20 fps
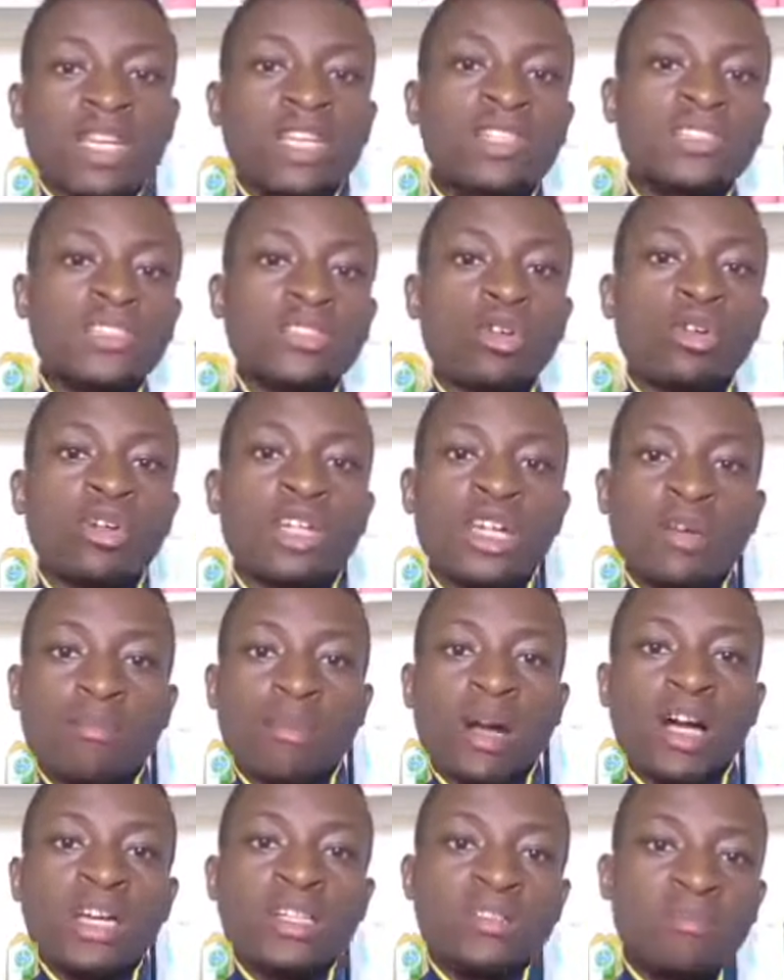It's not
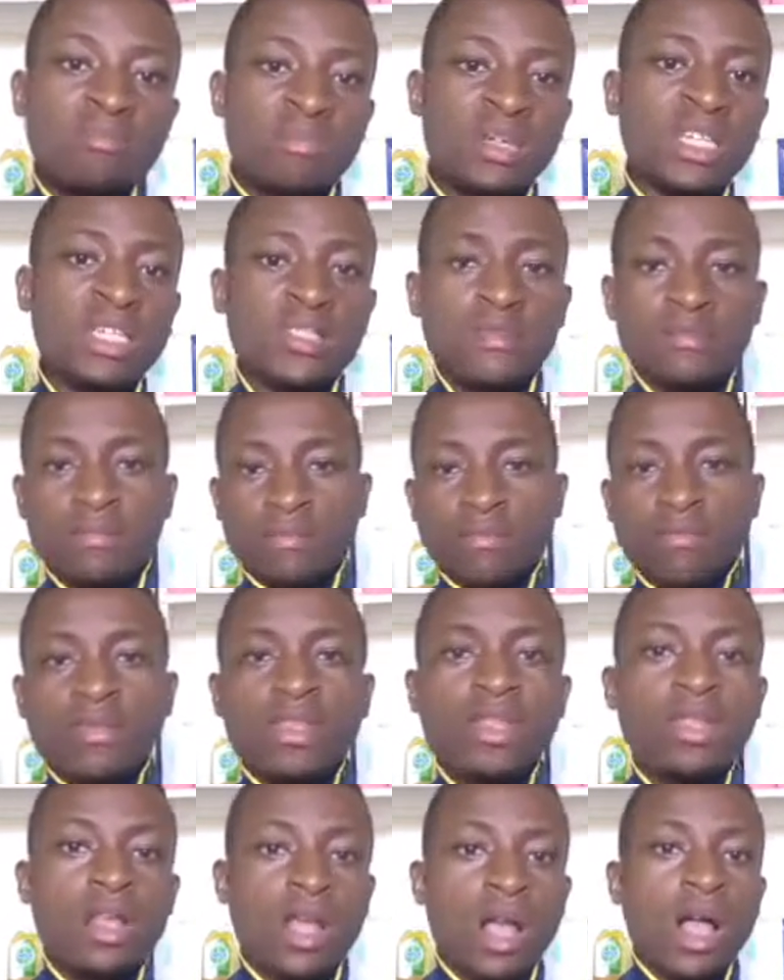about a beat,
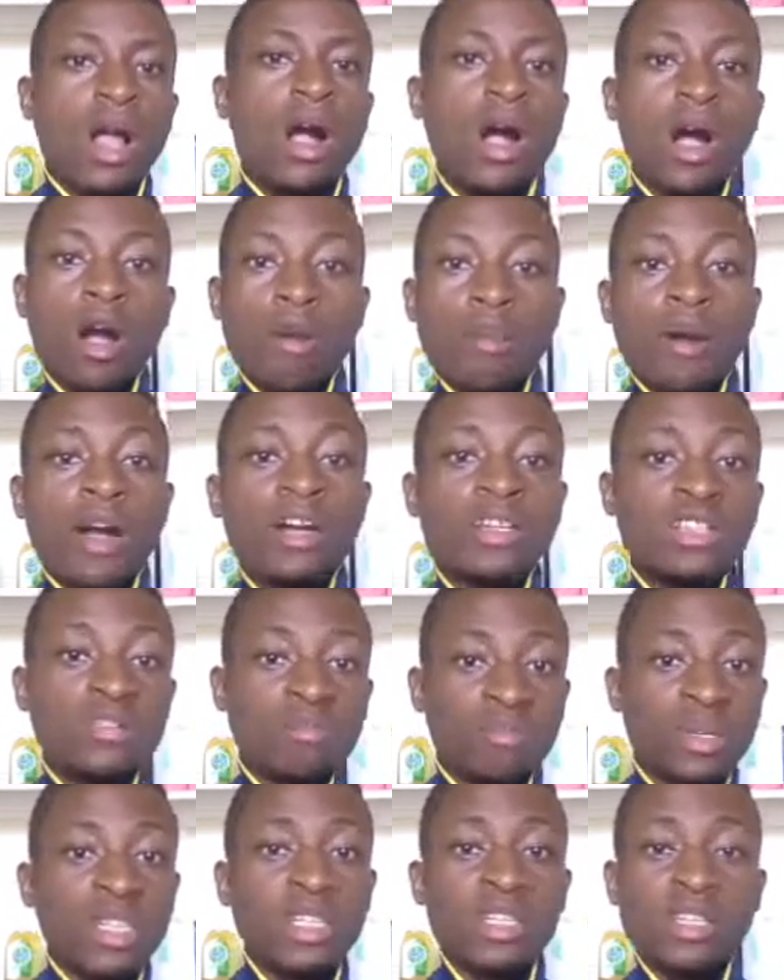about a
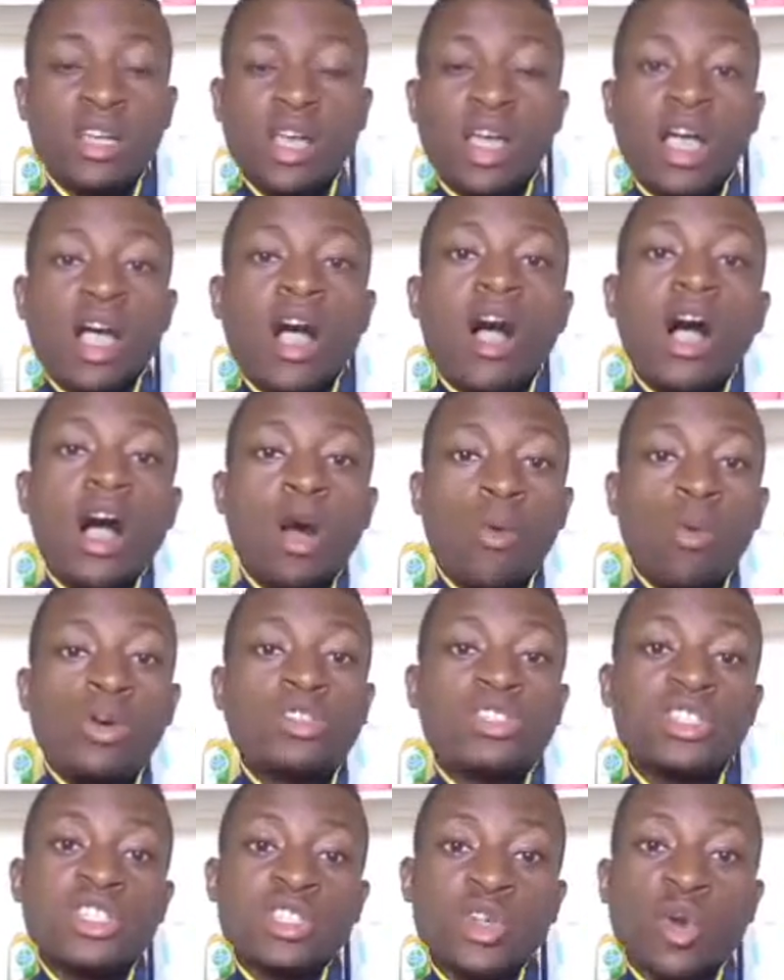beat. And
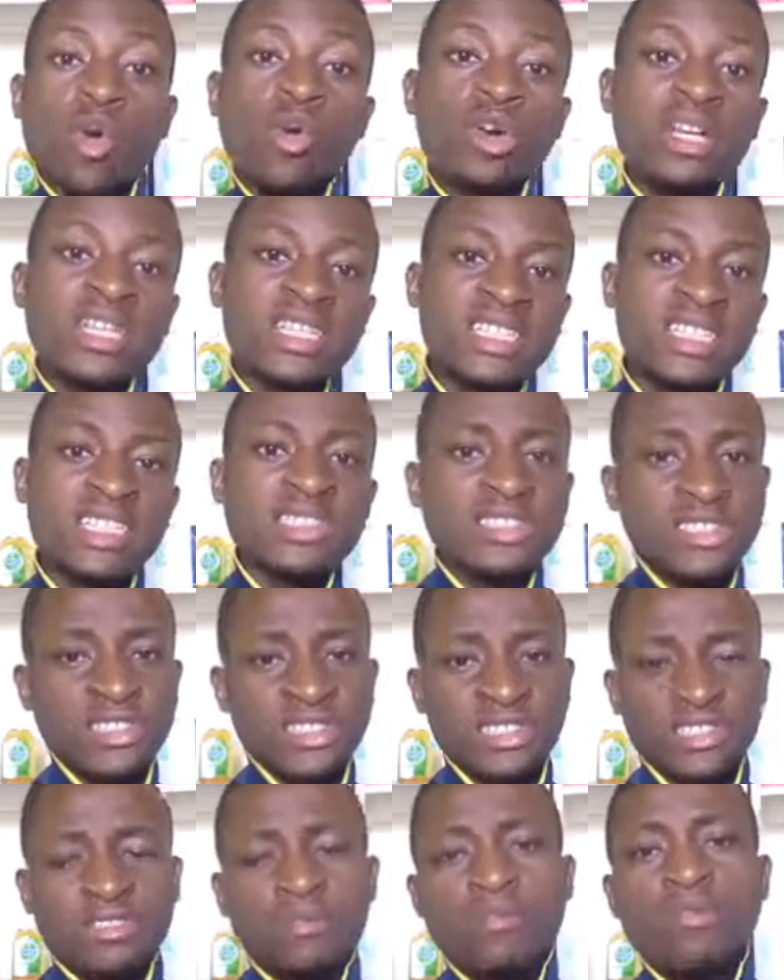what you calling
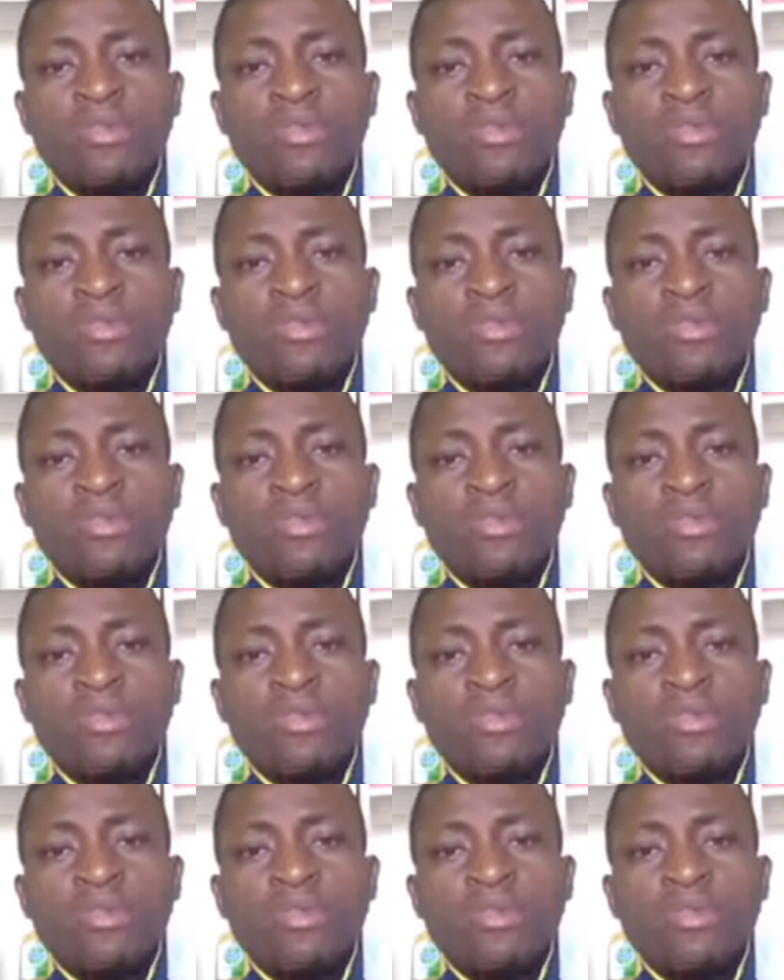this?